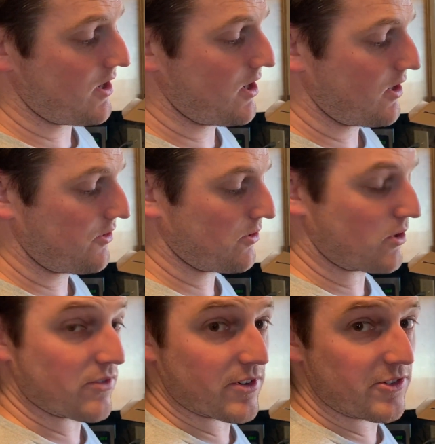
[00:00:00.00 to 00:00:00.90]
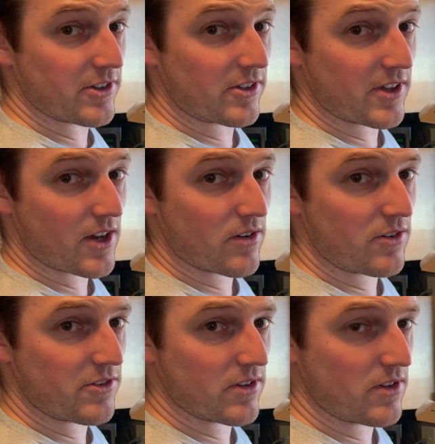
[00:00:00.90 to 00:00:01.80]
soak it for 6 hours,
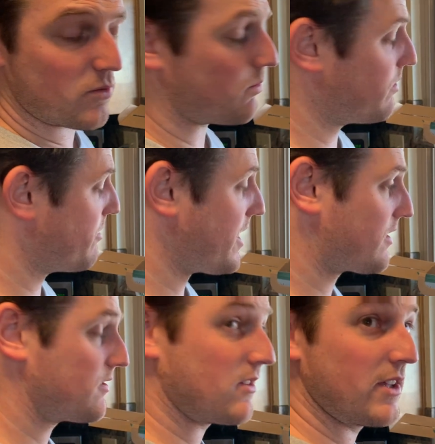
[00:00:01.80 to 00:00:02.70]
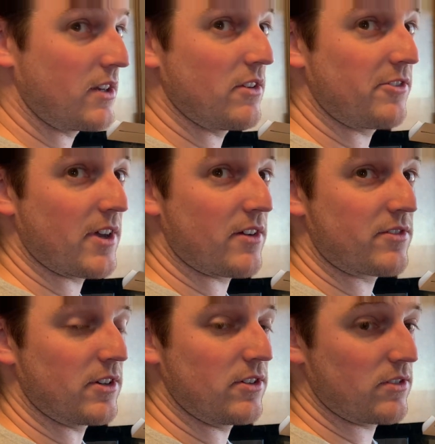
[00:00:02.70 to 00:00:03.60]
and then we'll be back later this
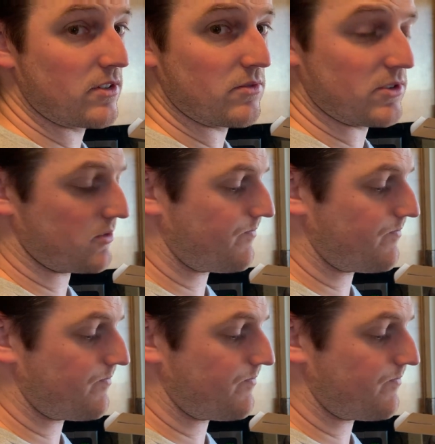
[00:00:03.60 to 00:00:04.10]
afternoon and we'll